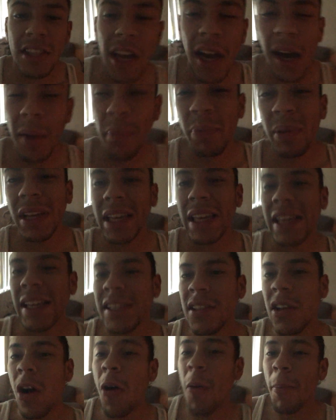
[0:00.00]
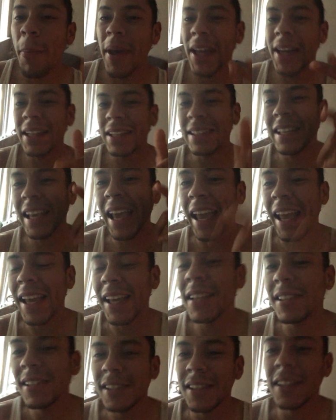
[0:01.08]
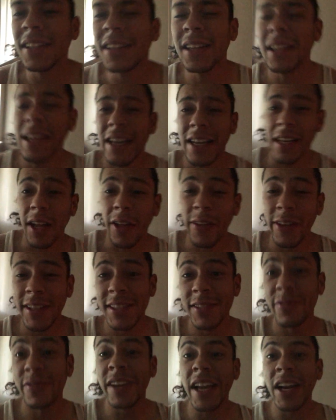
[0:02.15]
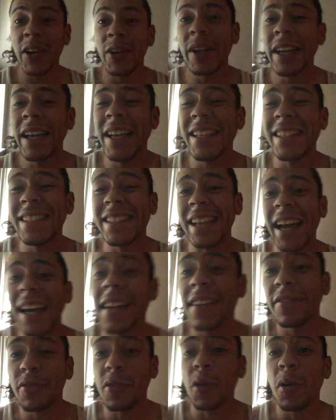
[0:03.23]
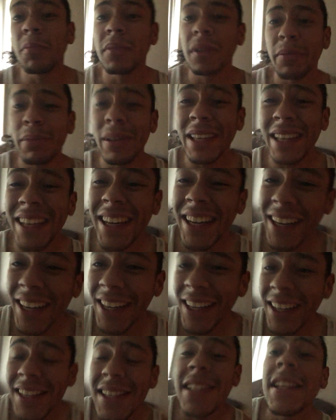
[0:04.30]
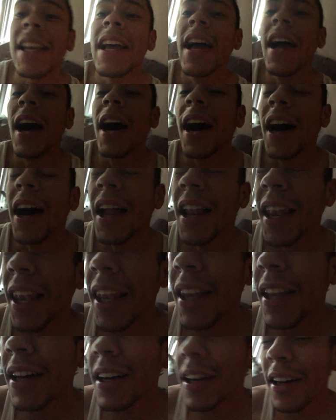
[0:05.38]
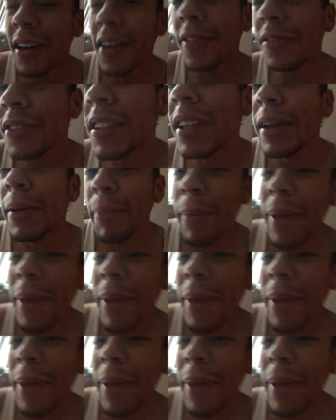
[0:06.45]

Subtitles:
topic is on meditation. Now, this is very exciting for me because I love to